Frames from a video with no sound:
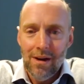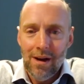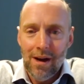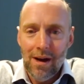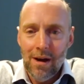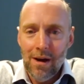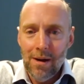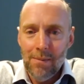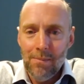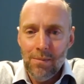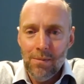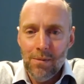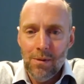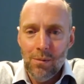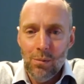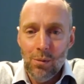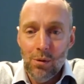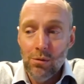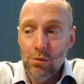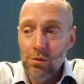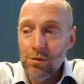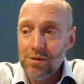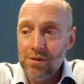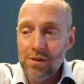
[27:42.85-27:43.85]
Um,
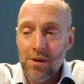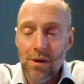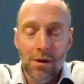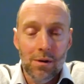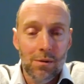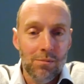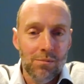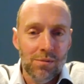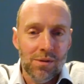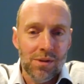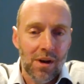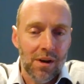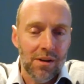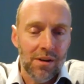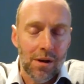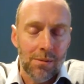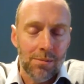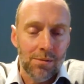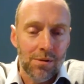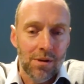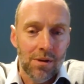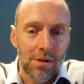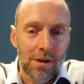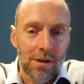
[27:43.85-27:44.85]
we're also signed
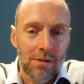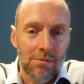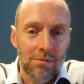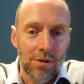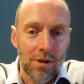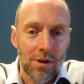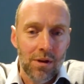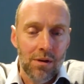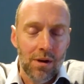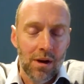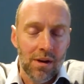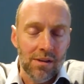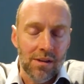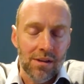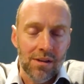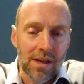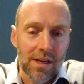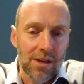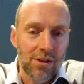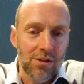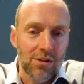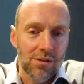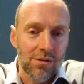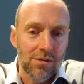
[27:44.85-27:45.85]
up to the, the United
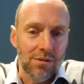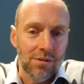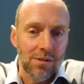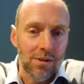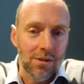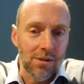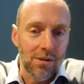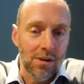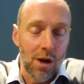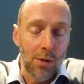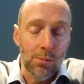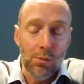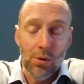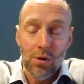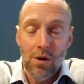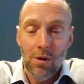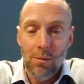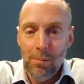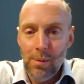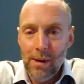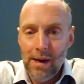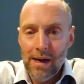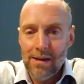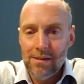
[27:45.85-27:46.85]
Nations Global
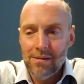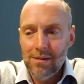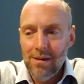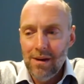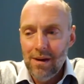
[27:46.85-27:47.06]
Compact.